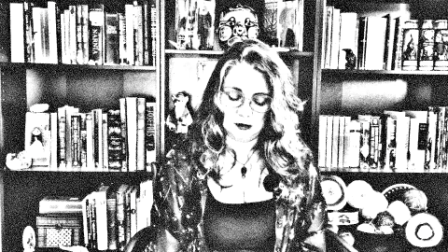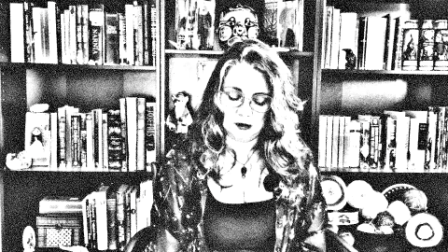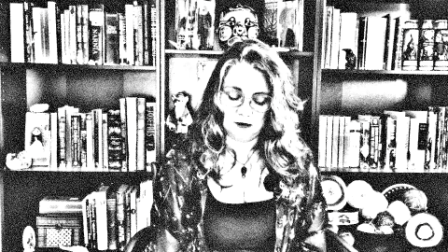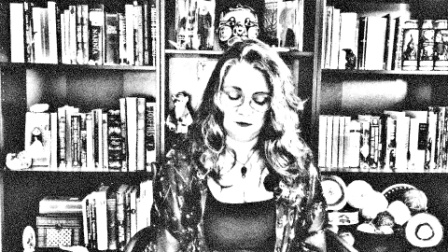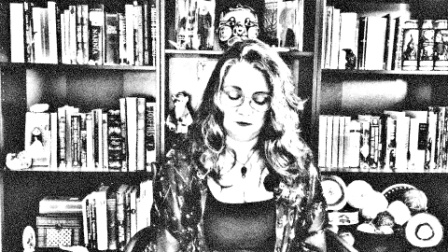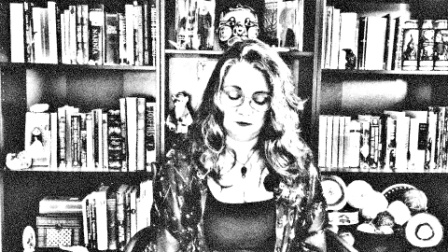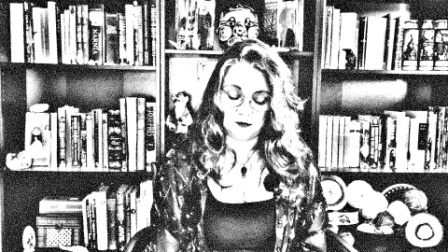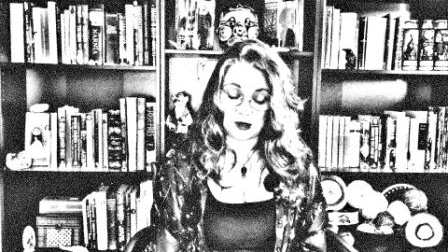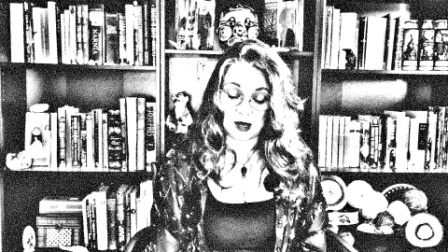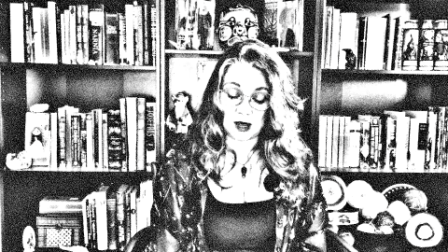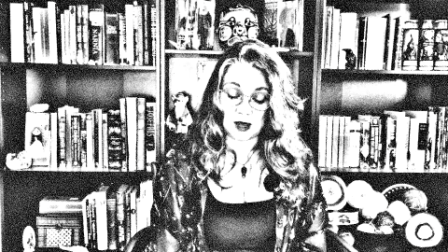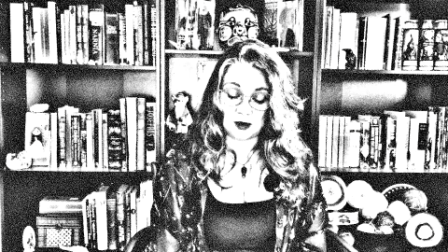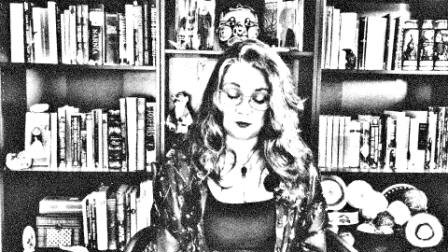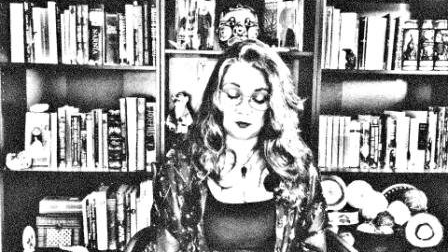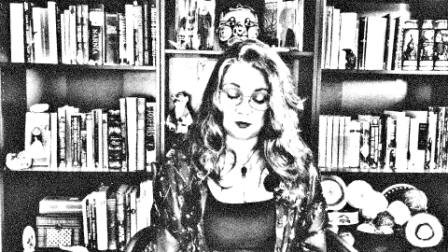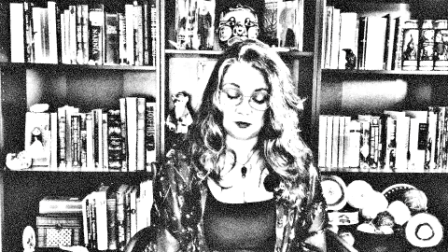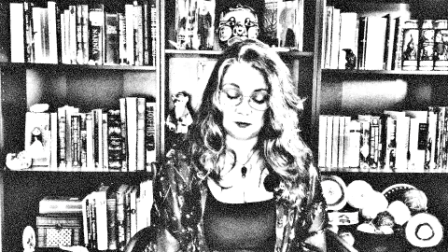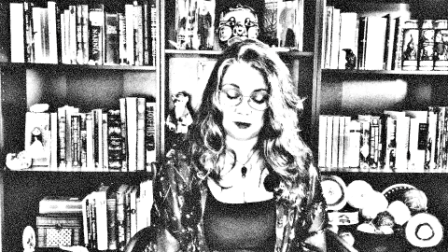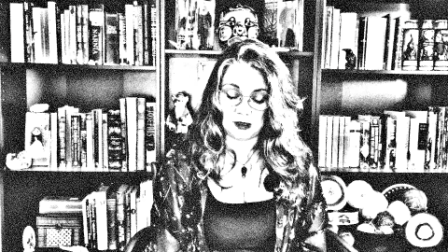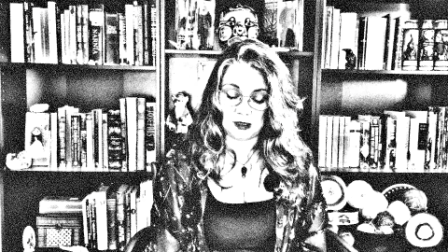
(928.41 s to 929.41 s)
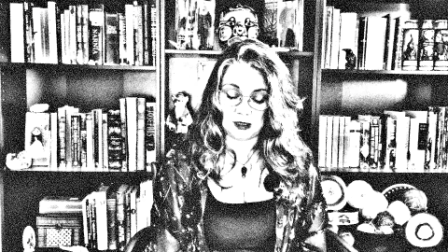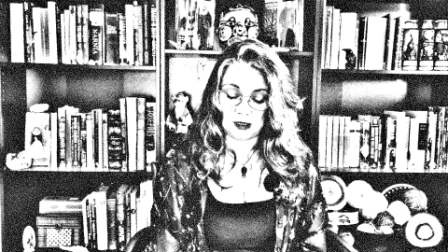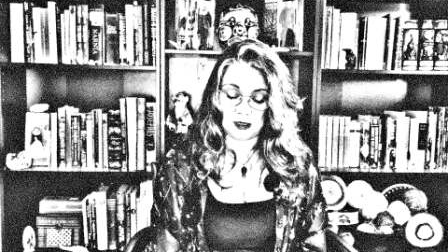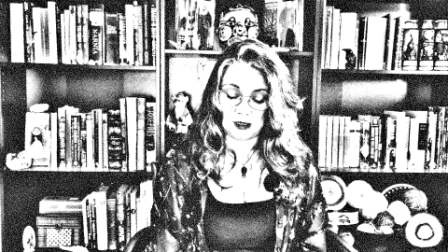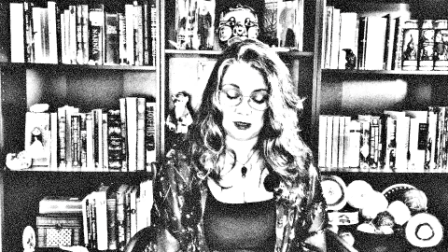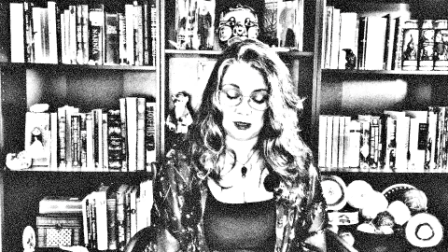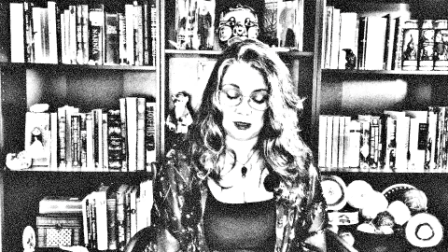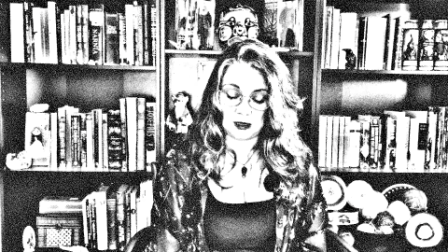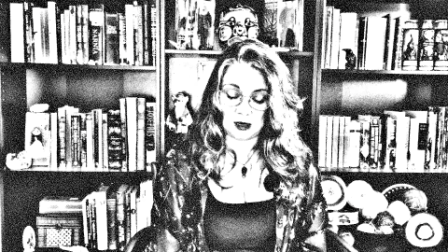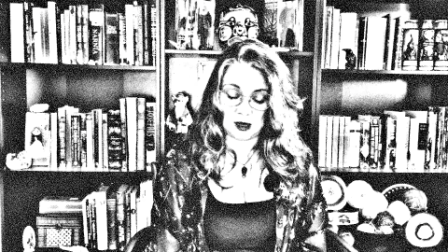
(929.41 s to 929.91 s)
Fly with me,
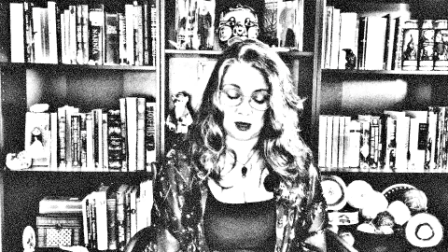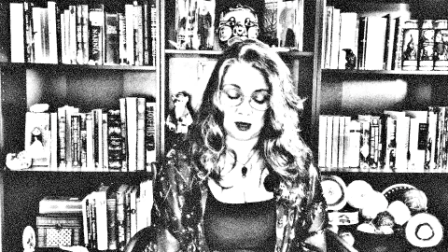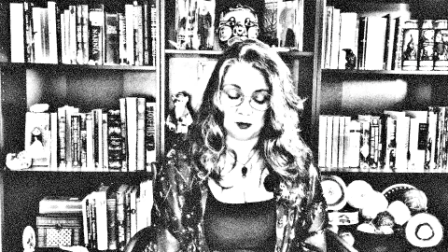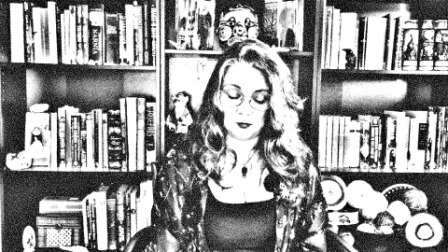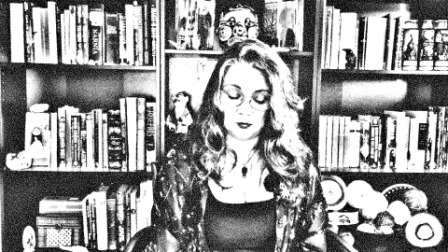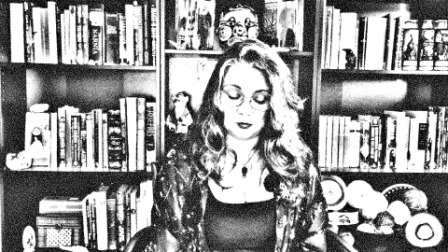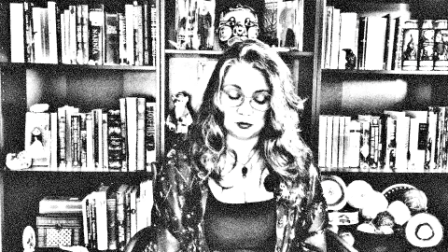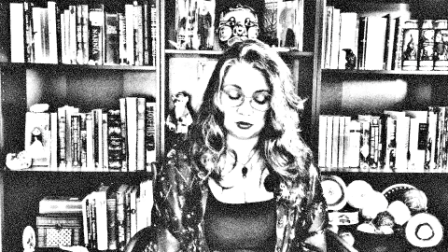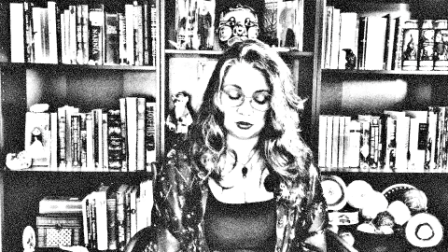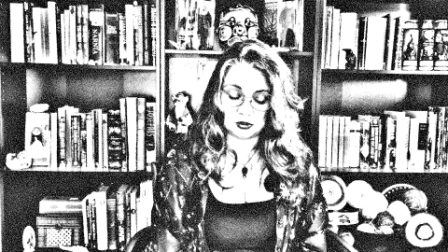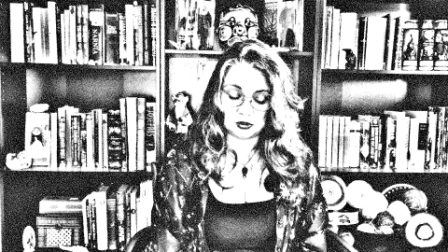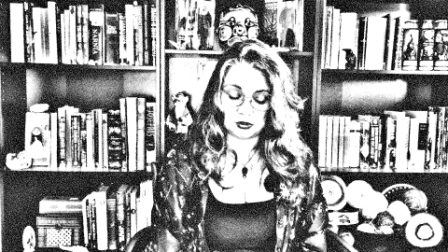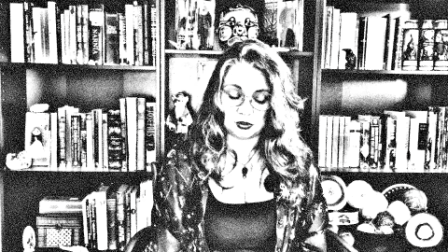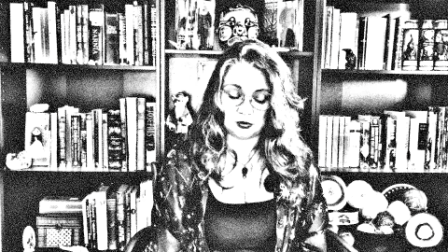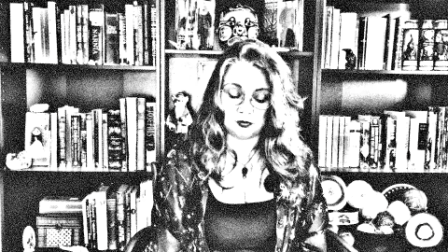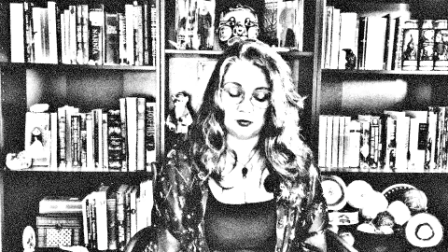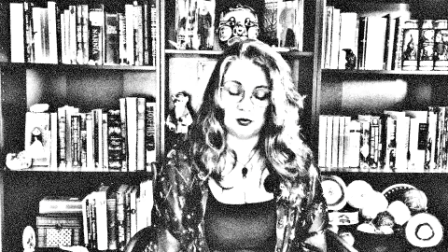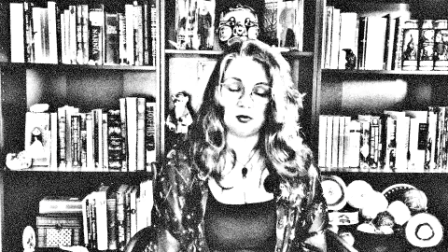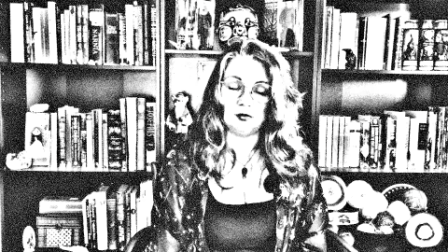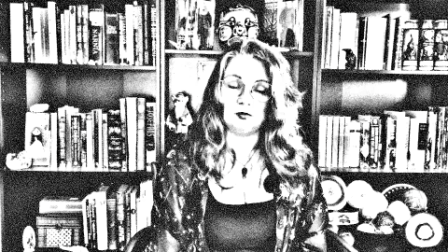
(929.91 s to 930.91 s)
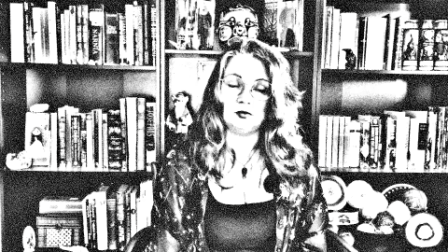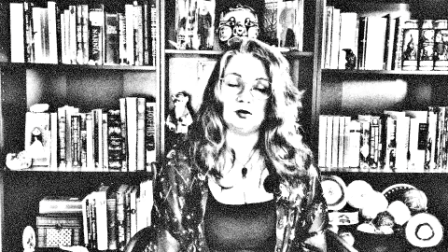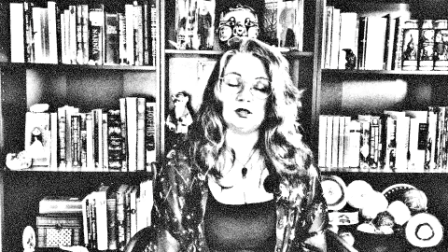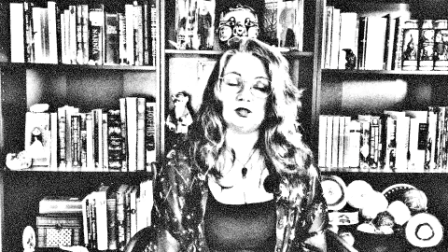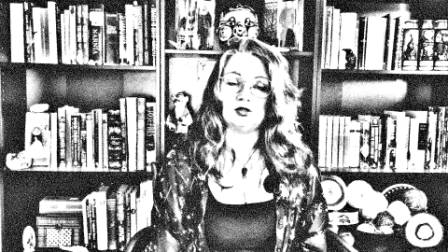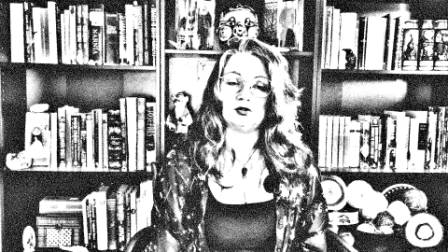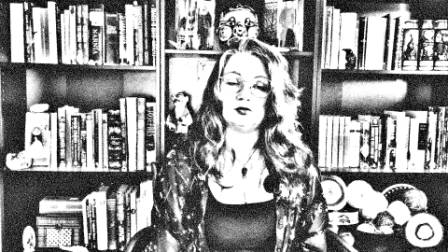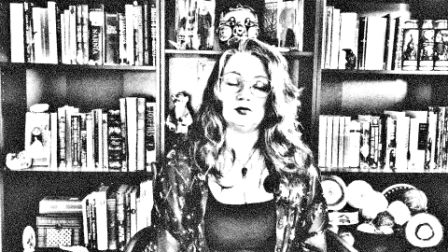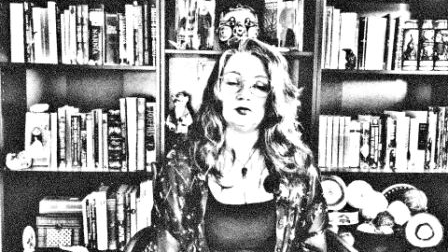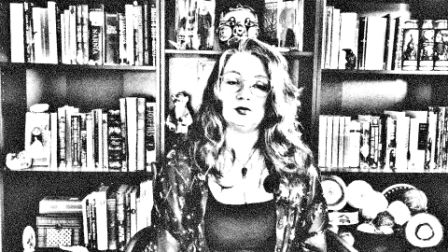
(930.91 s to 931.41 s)
and I will show you the
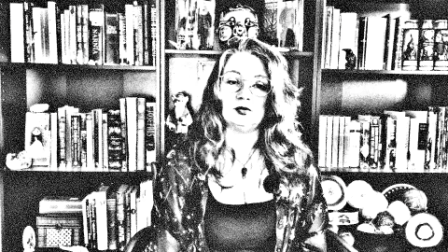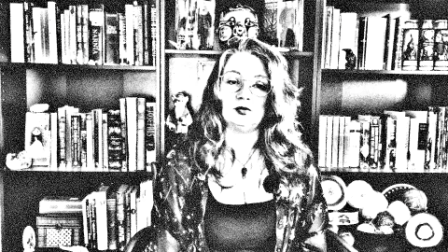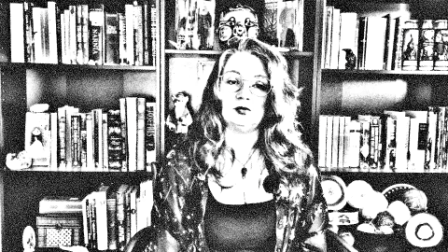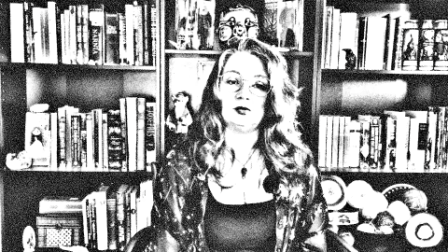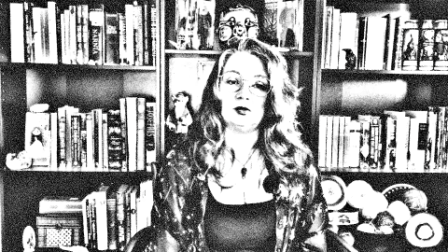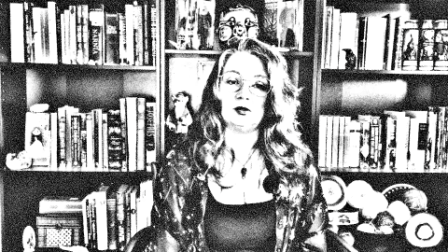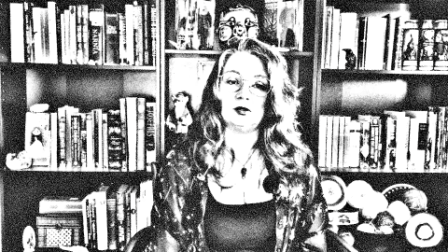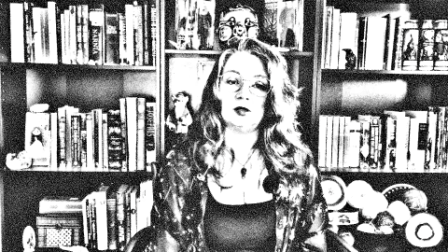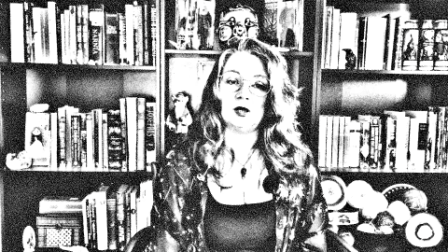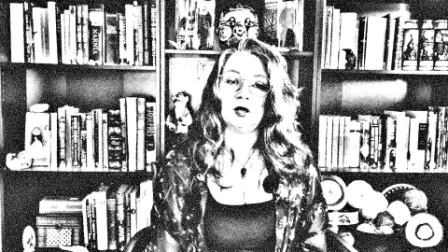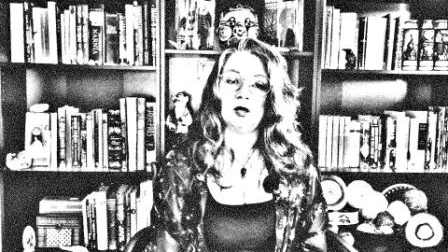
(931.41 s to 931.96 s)
truth.